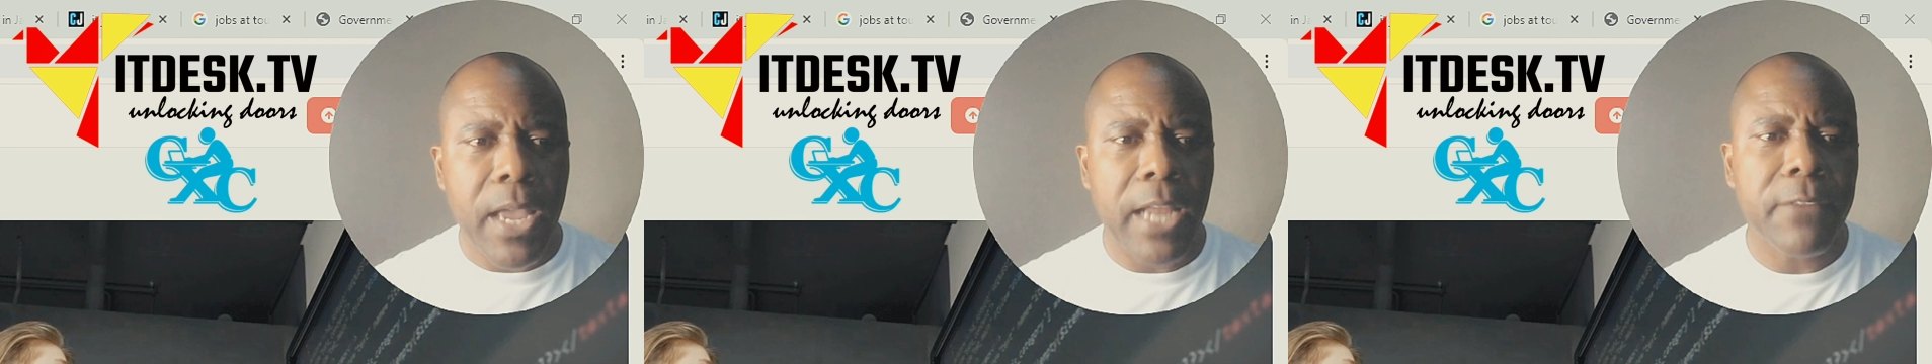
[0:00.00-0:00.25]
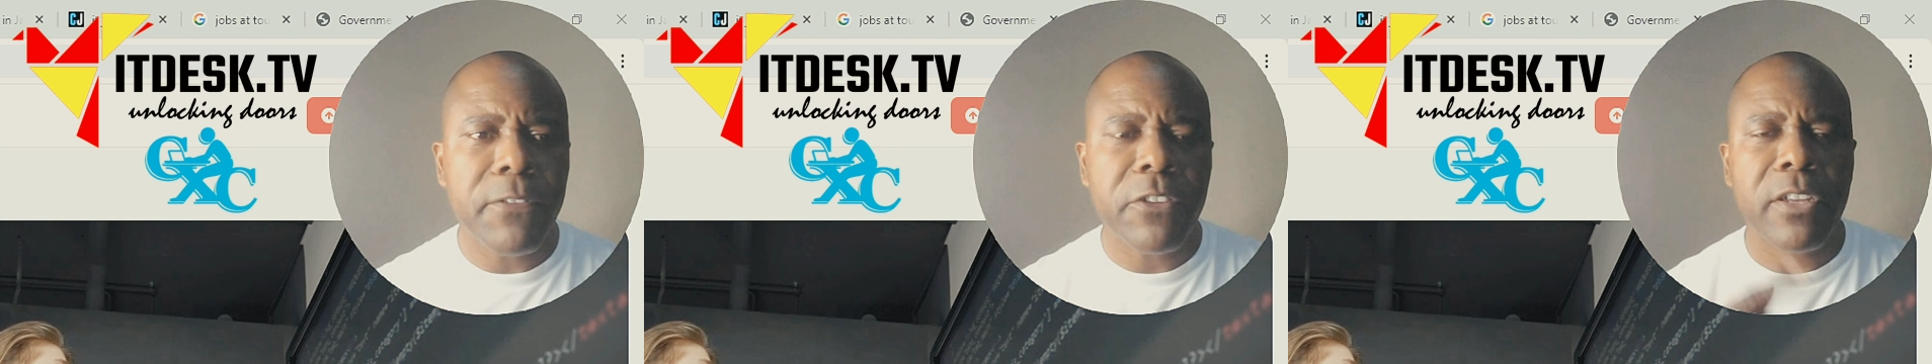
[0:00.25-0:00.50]

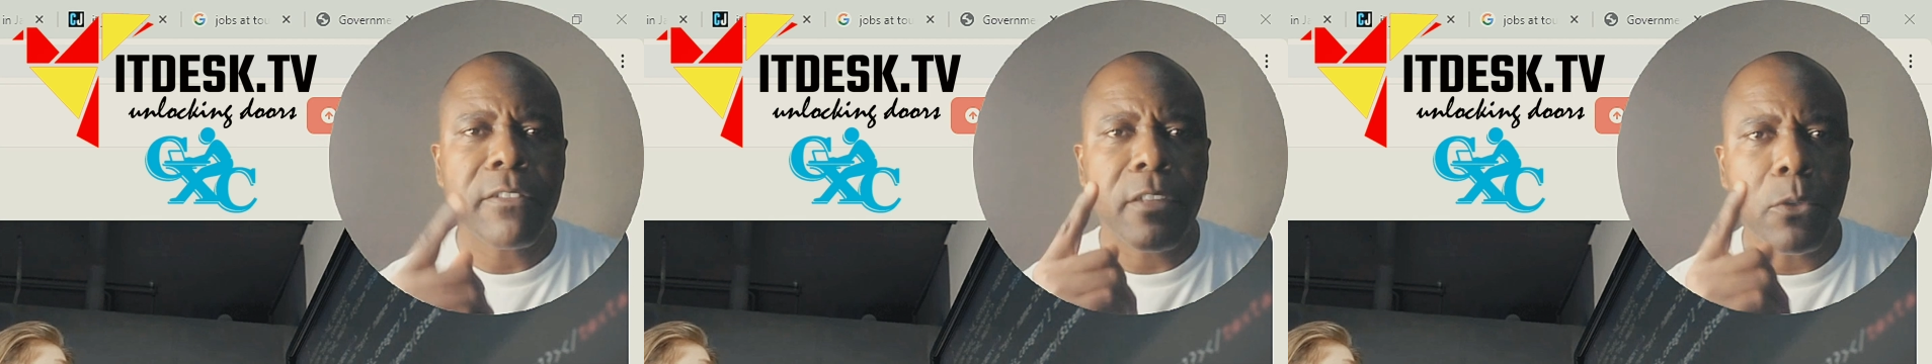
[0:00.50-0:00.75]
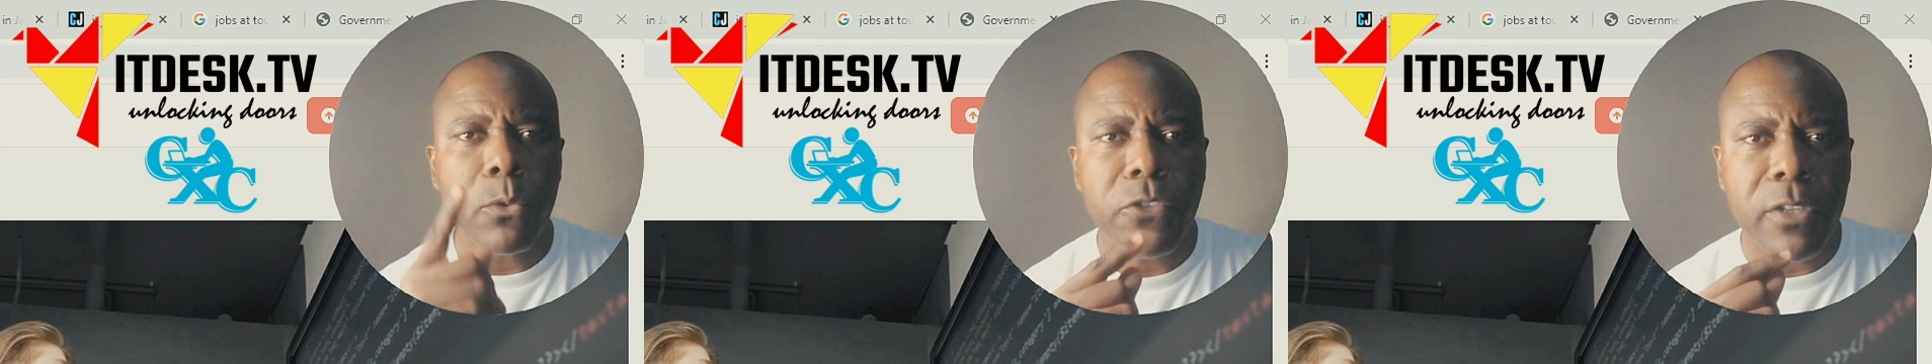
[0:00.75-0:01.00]
An efficient
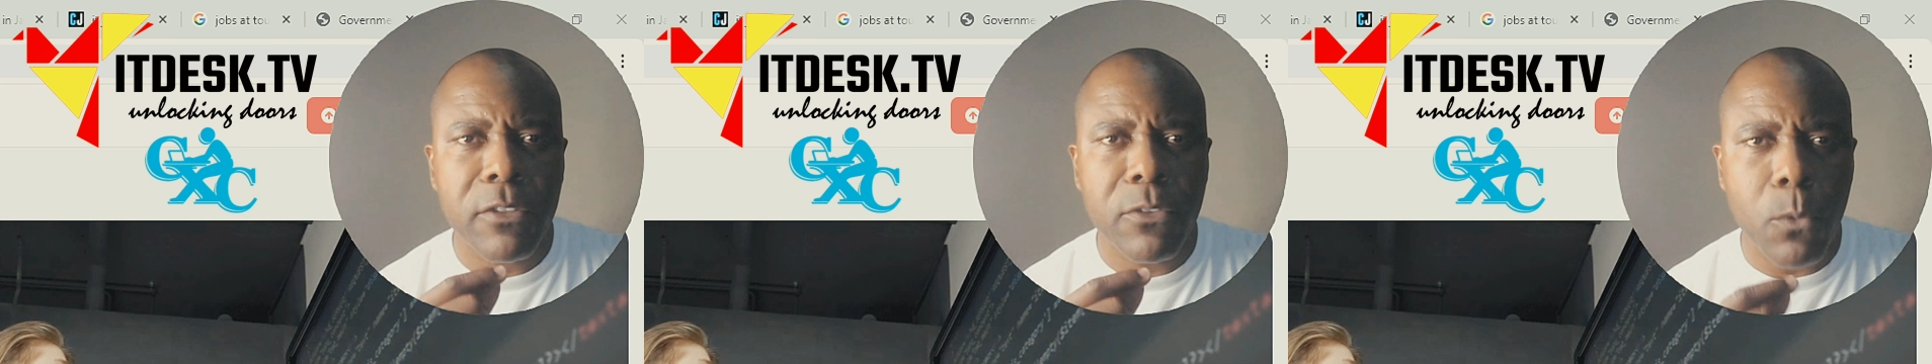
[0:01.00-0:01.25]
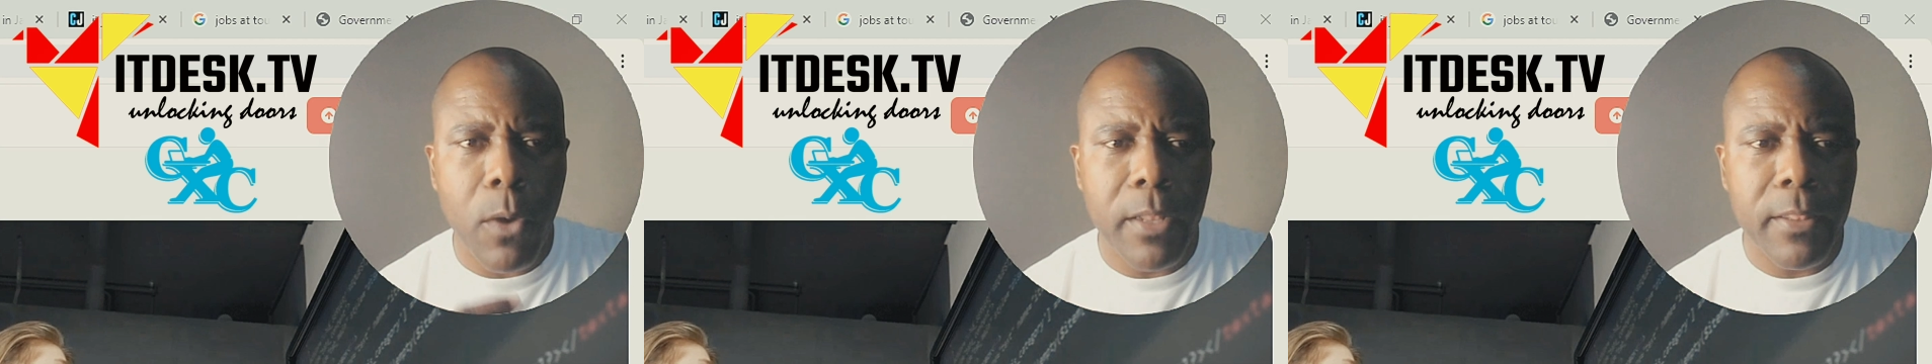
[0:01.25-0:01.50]
solution
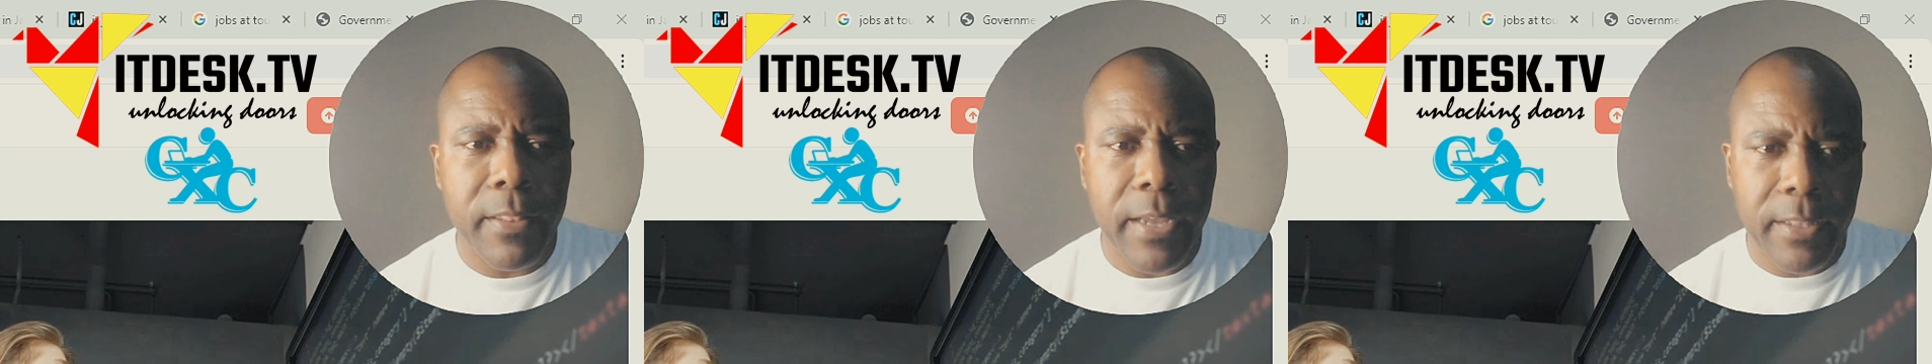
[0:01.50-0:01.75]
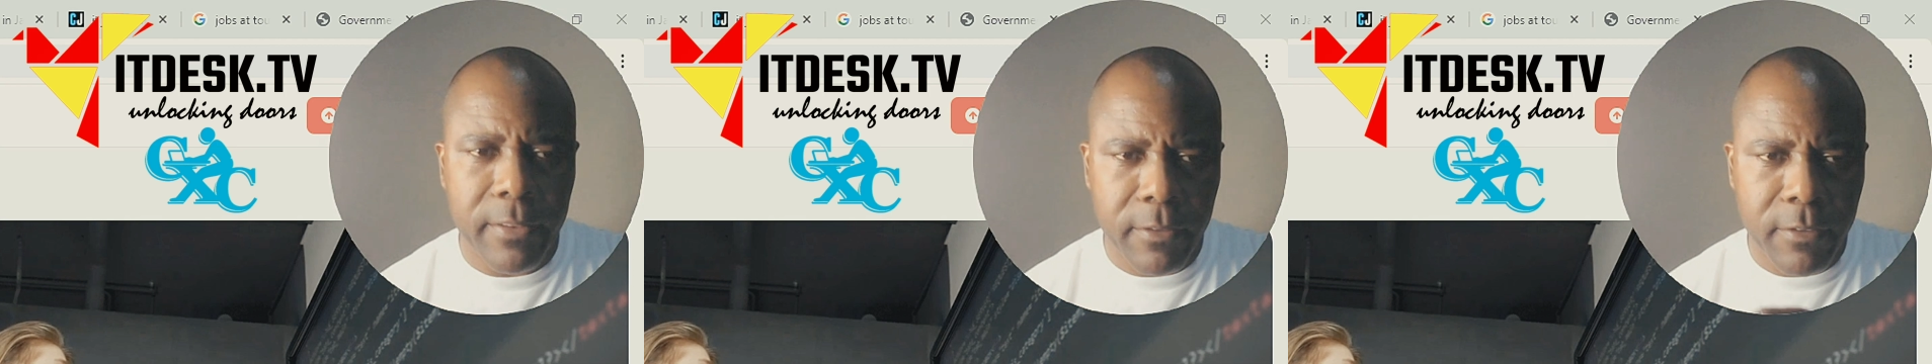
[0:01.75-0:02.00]
is one
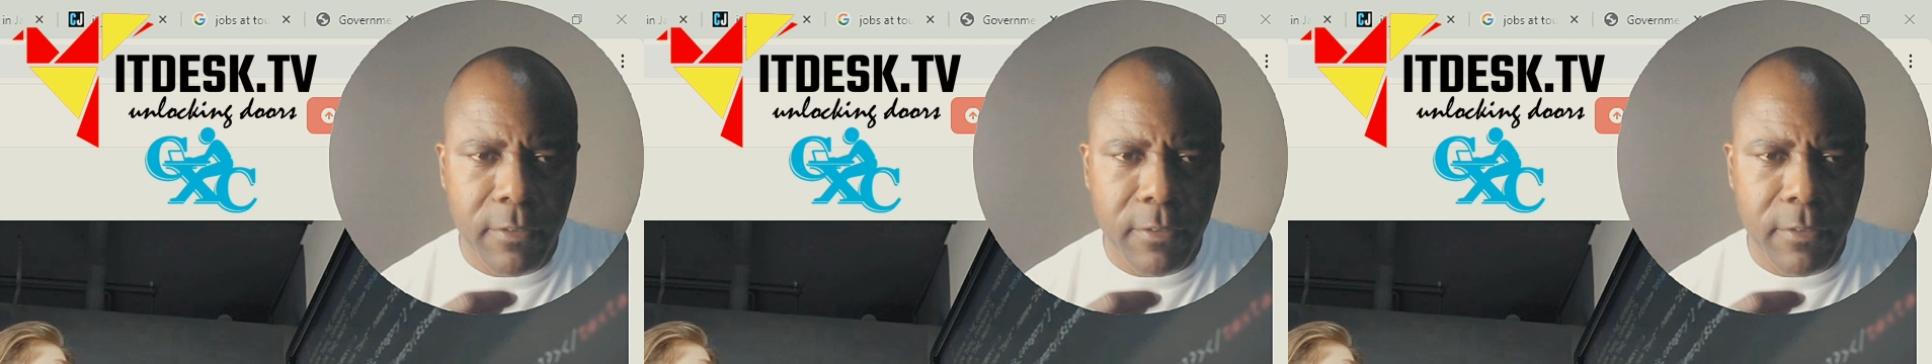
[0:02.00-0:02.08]
that